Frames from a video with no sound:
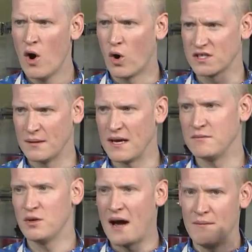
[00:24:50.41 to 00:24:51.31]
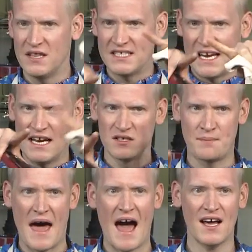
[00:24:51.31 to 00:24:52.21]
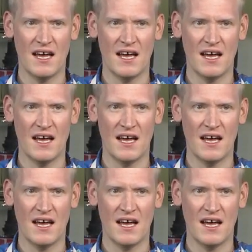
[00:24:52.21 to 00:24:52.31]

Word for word: Or sometimes you buy them in the 10-ounce pack,